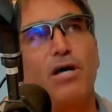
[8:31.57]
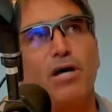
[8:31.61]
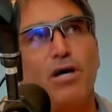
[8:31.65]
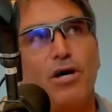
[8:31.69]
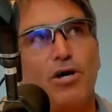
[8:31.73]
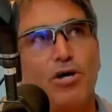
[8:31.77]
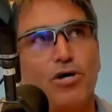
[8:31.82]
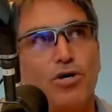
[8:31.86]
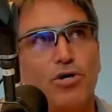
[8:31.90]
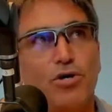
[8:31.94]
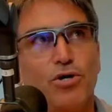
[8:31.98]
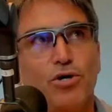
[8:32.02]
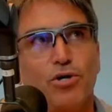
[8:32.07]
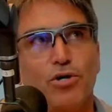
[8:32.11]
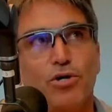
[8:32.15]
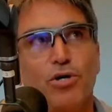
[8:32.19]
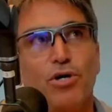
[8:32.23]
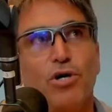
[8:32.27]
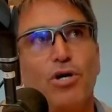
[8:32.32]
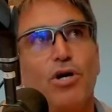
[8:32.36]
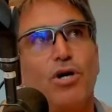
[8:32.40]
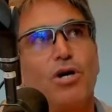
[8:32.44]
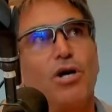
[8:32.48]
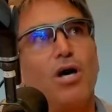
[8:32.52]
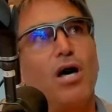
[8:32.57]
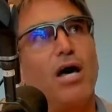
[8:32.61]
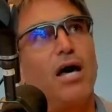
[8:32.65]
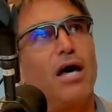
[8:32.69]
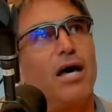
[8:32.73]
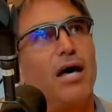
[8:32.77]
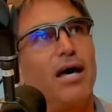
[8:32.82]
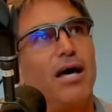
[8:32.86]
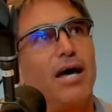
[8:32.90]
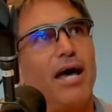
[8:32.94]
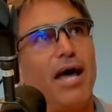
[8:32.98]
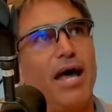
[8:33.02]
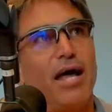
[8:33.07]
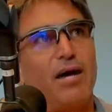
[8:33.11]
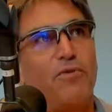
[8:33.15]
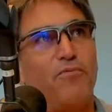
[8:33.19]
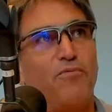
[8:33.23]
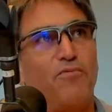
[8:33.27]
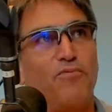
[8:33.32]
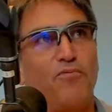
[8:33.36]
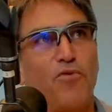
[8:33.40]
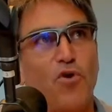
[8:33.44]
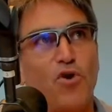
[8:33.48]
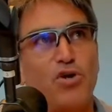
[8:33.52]
who at
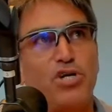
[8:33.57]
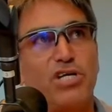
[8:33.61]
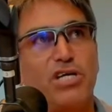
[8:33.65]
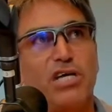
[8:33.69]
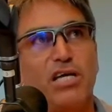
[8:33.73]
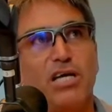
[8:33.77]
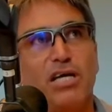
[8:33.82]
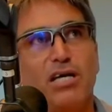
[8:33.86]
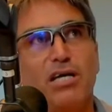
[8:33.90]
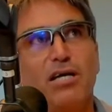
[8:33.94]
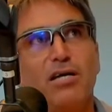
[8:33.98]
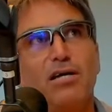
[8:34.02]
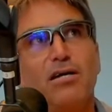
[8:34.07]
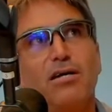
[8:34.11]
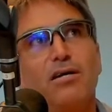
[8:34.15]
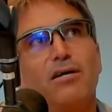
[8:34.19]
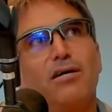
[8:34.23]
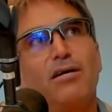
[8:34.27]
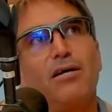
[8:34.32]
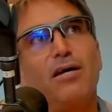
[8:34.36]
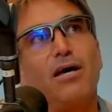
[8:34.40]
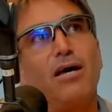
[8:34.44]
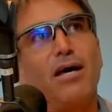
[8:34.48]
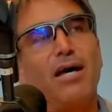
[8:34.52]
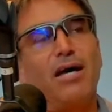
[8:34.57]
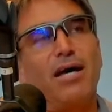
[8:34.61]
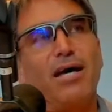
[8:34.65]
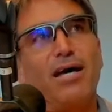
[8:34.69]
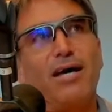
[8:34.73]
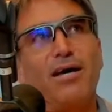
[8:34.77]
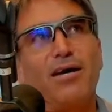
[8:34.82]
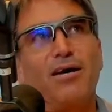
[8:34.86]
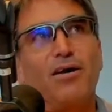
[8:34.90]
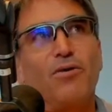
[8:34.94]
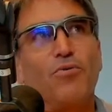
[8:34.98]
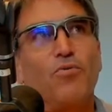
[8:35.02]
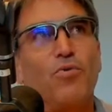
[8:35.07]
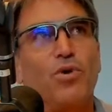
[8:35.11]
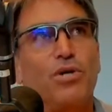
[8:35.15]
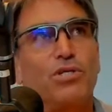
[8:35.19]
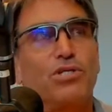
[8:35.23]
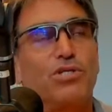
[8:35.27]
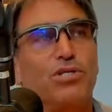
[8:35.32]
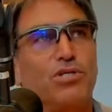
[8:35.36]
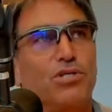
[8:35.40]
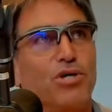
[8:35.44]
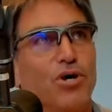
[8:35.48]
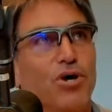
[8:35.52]
40 was
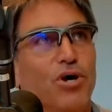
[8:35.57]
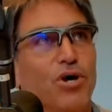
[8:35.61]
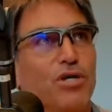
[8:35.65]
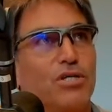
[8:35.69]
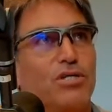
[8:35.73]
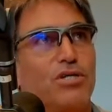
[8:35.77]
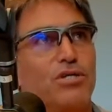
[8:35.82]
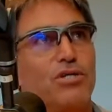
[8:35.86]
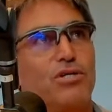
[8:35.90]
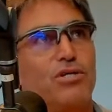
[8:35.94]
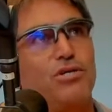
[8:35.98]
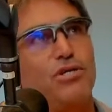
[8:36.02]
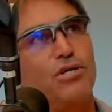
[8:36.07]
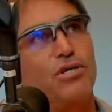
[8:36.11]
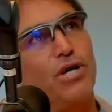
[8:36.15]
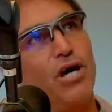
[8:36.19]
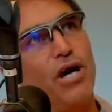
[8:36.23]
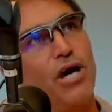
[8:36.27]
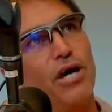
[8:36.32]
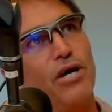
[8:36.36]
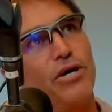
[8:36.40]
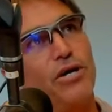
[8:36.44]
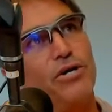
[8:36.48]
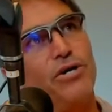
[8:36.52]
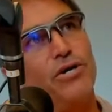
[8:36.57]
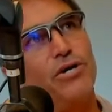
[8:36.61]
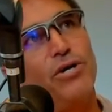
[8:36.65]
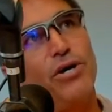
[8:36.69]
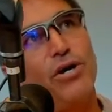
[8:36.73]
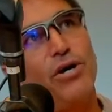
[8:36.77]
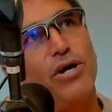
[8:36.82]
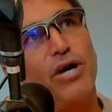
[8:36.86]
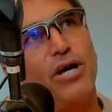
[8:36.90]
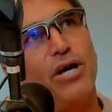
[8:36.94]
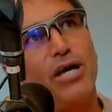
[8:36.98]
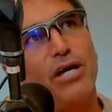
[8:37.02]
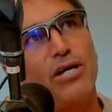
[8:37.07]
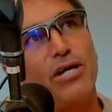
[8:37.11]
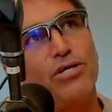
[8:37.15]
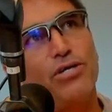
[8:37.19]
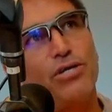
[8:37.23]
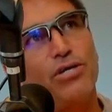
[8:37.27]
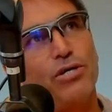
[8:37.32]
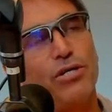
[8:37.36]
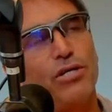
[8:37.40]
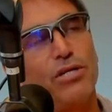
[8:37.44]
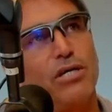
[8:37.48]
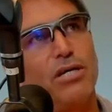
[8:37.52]
tasked to go
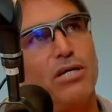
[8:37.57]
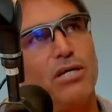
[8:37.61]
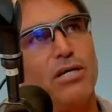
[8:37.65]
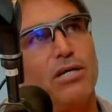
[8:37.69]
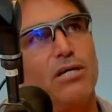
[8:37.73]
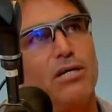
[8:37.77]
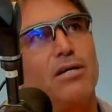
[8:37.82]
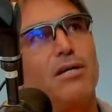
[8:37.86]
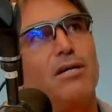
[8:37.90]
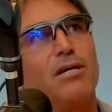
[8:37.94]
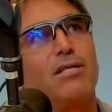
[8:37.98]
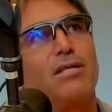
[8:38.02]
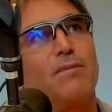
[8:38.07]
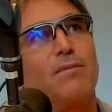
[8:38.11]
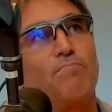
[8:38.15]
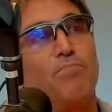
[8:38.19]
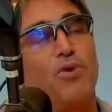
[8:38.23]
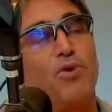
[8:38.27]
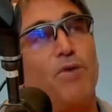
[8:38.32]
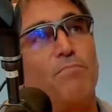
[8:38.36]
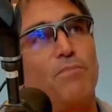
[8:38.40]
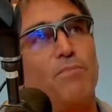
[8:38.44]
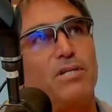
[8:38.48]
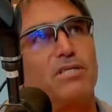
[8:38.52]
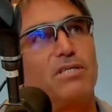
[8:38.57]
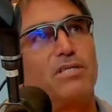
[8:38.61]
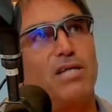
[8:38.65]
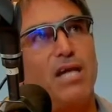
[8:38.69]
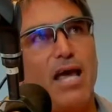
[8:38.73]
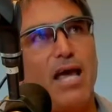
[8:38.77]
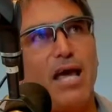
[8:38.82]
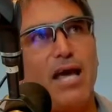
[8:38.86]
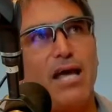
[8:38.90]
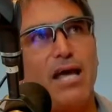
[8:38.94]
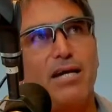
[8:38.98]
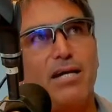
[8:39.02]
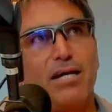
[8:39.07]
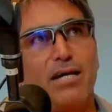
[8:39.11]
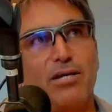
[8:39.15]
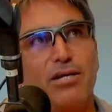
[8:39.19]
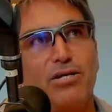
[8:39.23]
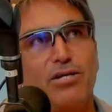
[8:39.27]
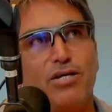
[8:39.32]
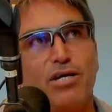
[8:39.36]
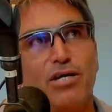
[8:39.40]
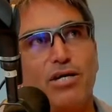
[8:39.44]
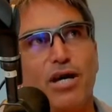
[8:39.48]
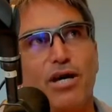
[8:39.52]
into the promised land and
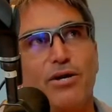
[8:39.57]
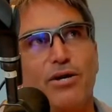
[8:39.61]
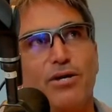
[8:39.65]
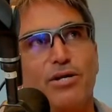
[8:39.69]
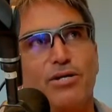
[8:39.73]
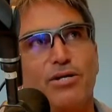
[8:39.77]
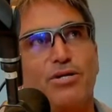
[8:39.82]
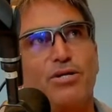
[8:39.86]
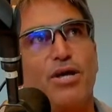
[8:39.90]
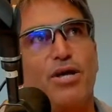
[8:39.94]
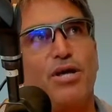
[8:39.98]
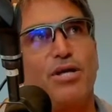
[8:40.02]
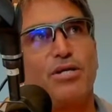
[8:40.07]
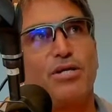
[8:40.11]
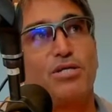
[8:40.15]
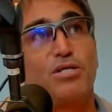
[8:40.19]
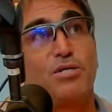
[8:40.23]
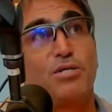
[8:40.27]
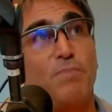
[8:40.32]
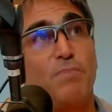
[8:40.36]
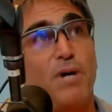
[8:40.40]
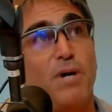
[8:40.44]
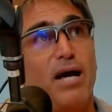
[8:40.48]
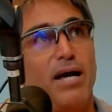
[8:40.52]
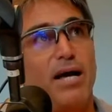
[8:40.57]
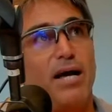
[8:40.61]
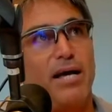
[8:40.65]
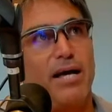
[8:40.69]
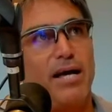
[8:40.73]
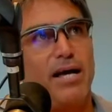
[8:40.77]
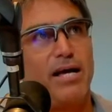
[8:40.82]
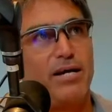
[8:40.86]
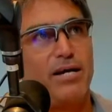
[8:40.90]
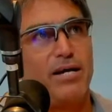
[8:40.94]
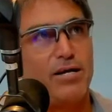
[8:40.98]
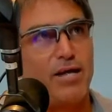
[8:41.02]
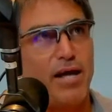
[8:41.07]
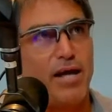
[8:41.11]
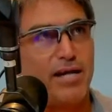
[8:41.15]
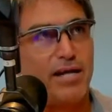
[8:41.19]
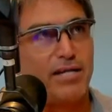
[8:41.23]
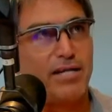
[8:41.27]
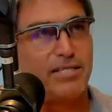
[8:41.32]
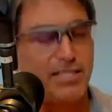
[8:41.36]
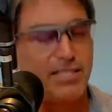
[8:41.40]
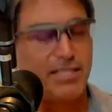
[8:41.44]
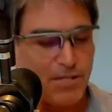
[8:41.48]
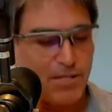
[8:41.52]
to go and spy and
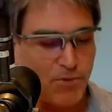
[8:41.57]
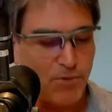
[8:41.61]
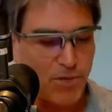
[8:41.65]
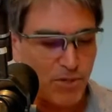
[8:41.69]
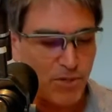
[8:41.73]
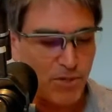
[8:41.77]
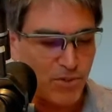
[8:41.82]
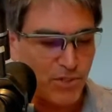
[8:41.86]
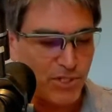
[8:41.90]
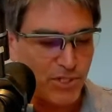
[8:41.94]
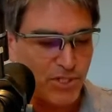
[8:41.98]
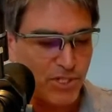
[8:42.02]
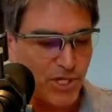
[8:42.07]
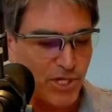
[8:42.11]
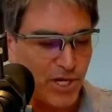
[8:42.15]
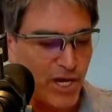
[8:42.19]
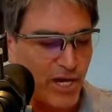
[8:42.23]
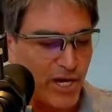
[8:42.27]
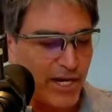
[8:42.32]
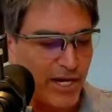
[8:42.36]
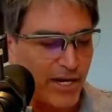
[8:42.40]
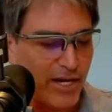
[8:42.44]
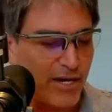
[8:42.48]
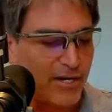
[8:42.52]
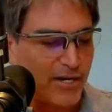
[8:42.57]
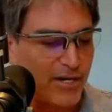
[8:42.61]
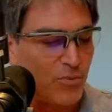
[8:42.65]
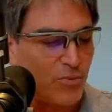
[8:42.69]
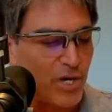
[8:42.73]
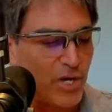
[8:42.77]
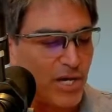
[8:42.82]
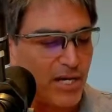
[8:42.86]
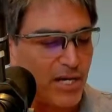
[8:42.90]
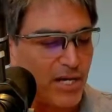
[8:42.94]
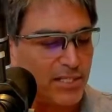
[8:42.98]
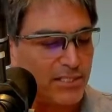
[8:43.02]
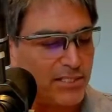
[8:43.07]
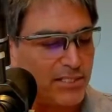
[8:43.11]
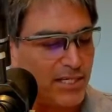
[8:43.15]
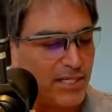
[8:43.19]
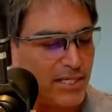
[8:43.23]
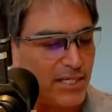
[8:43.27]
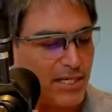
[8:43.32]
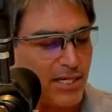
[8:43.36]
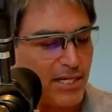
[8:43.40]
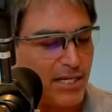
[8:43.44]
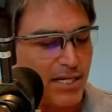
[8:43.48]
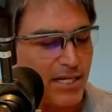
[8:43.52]
see what was going on. We can
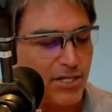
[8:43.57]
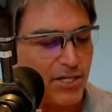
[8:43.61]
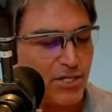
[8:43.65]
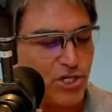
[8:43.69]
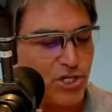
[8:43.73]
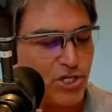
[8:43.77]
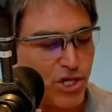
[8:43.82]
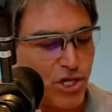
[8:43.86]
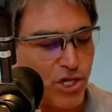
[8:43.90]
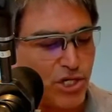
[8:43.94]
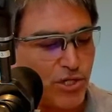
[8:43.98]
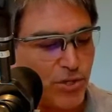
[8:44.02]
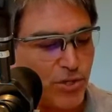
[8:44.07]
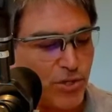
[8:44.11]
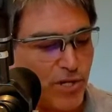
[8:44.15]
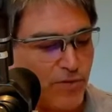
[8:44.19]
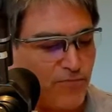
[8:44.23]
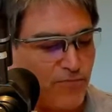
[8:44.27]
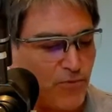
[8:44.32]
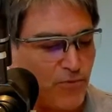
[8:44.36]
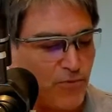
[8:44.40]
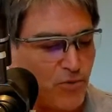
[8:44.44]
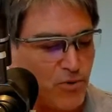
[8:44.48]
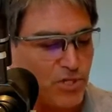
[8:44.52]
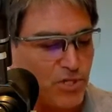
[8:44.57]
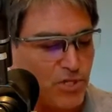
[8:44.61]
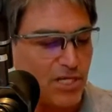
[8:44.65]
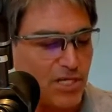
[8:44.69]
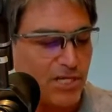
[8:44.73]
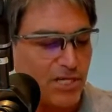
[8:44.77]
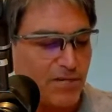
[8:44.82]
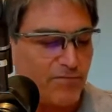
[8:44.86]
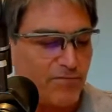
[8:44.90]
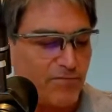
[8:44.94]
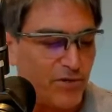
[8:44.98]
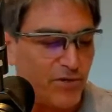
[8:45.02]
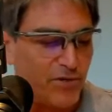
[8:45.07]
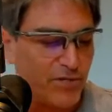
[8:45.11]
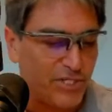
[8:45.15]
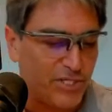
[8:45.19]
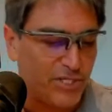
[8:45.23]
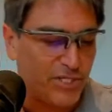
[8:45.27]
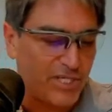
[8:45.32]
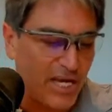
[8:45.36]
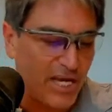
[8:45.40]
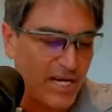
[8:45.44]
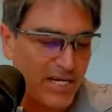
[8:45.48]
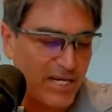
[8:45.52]
see in Joshua 14 verse
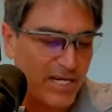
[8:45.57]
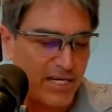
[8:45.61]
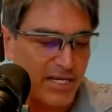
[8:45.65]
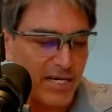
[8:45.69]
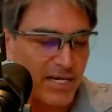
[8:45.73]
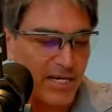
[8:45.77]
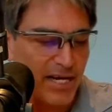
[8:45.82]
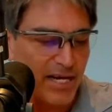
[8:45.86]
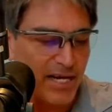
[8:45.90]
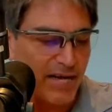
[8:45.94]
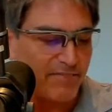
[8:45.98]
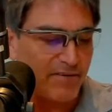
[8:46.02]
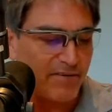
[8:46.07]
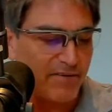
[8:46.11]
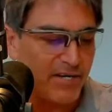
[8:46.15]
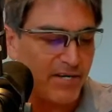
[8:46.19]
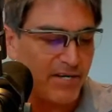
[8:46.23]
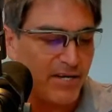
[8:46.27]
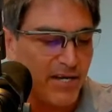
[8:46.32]
10 and 11,